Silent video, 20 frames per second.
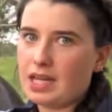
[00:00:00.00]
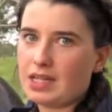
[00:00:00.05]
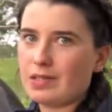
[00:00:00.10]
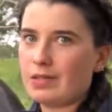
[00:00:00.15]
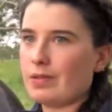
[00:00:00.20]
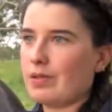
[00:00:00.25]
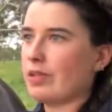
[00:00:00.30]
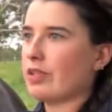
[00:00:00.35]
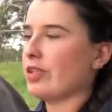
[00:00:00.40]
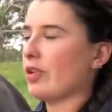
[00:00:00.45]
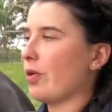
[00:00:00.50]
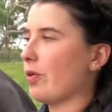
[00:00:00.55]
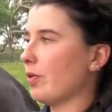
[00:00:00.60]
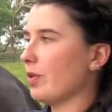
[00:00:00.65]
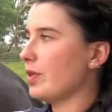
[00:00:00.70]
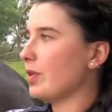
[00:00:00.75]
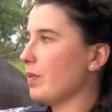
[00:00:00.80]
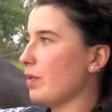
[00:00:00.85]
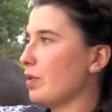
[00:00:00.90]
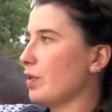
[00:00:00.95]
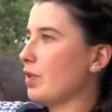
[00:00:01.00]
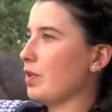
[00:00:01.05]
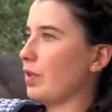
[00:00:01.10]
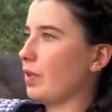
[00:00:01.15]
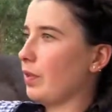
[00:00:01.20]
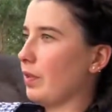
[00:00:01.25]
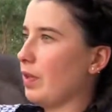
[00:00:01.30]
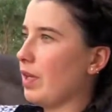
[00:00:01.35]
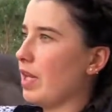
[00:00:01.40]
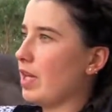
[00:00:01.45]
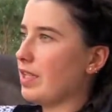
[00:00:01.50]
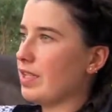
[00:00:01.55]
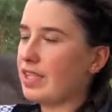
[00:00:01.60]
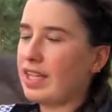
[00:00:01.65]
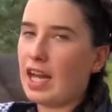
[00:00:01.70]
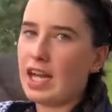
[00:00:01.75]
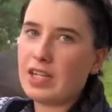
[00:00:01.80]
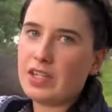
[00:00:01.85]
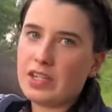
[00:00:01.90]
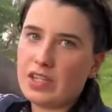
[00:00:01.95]
into his shoulders, which is a good
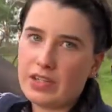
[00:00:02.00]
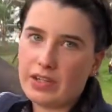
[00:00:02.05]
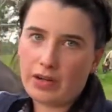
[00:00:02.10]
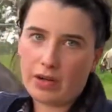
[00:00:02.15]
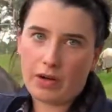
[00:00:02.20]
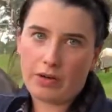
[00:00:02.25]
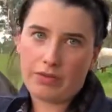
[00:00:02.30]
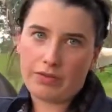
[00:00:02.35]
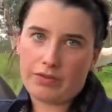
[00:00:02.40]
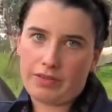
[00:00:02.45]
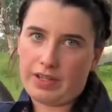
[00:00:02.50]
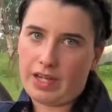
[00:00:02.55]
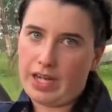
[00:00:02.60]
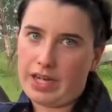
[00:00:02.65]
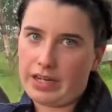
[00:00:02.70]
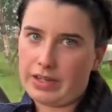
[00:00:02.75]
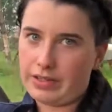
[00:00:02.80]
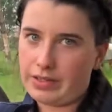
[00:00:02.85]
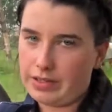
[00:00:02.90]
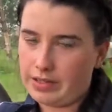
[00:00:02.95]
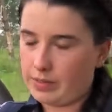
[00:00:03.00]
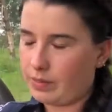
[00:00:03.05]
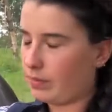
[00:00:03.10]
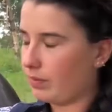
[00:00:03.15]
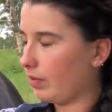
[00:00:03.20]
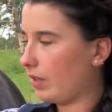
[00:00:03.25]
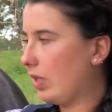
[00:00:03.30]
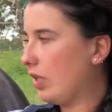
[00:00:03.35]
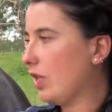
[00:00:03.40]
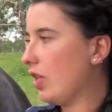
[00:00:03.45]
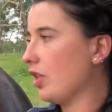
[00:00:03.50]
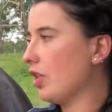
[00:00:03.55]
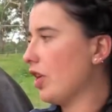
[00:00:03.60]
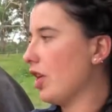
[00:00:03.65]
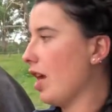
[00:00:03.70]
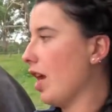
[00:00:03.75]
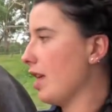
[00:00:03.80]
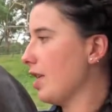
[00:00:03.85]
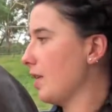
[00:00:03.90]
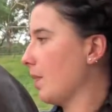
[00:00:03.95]
indication of their
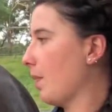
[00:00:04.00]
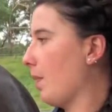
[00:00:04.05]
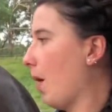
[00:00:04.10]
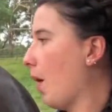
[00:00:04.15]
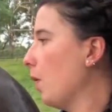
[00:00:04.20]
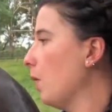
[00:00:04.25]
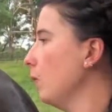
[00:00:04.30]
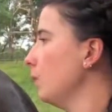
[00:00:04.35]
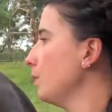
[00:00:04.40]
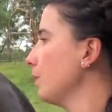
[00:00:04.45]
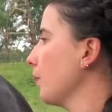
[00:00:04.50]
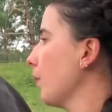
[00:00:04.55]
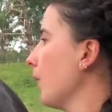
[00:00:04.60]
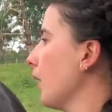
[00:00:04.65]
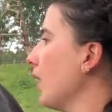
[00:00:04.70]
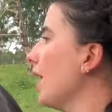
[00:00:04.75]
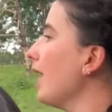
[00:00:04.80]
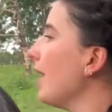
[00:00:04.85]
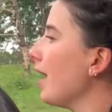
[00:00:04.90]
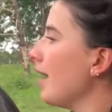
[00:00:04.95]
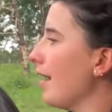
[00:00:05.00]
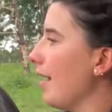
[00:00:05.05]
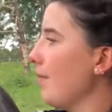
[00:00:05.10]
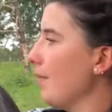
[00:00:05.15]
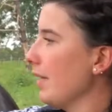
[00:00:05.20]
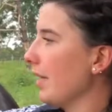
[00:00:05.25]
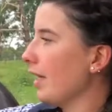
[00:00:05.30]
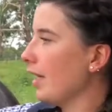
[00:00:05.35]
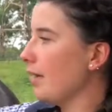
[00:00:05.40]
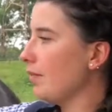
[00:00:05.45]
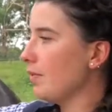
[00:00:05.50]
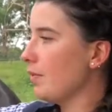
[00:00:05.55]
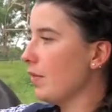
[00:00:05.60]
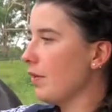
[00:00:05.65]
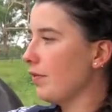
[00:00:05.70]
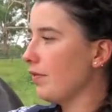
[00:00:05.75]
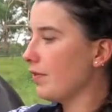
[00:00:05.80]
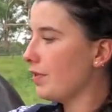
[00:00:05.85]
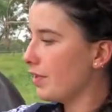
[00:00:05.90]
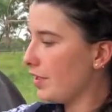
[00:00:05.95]
condition as well. Then we're going to
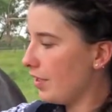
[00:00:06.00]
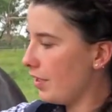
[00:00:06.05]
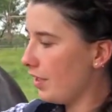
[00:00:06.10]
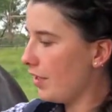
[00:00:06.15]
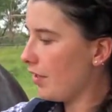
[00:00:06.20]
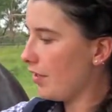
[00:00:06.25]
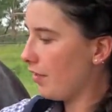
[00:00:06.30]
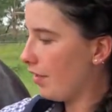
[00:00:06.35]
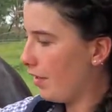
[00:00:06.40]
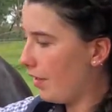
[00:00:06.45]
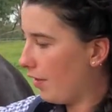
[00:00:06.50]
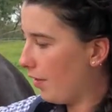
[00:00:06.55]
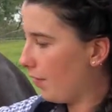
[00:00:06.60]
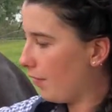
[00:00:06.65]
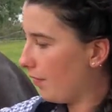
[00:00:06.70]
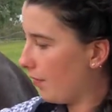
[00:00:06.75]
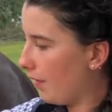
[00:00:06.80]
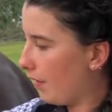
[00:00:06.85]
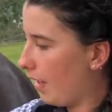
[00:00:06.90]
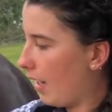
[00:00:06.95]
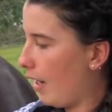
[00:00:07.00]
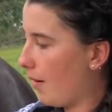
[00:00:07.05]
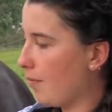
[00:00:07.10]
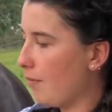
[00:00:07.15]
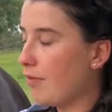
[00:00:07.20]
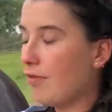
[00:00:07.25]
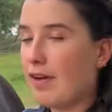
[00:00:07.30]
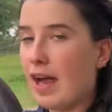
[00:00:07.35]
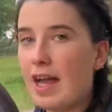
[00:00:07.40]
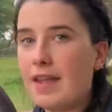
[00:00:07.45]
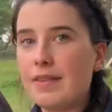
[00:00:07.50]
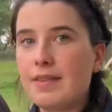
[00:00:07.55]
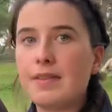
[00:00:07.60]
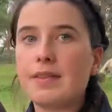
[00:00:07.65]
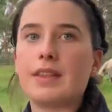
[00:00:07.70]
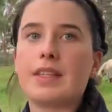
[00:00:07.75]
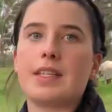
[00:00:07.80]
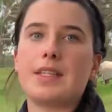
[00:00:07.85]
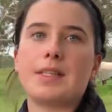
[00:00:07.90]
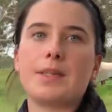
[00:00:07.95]
move to the fat
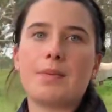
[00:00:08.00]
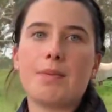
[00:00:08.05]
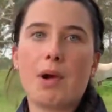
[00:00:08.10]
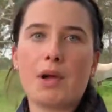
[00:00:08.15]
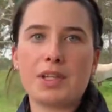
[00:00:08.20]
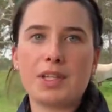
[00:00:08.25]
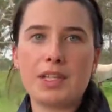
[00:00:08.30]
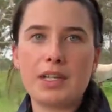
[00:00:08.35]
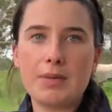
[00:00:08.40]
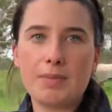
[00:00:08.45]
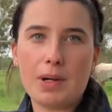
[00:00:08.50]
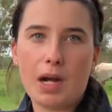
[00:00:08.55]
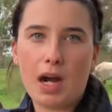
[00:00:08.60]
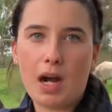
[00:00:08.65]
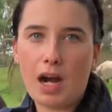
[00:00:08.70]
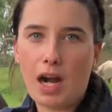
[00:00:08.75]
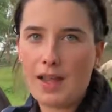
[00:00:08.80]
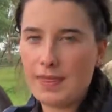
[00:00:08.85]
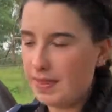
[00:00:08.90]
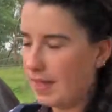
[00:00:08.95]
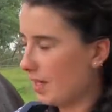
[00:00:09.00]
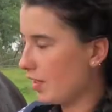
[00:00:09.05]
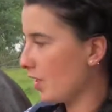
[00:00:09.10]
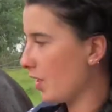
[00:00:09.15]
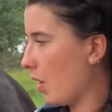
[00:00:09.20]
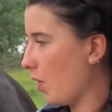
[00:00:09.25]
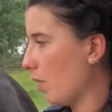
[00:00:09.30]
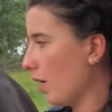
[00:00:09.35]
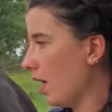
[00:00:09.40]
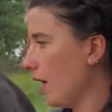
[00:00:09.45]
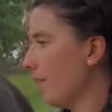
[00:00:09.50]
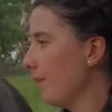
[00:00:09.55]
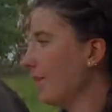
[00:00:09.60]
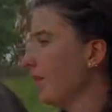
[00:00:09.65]
that's deposited behind their shoulder.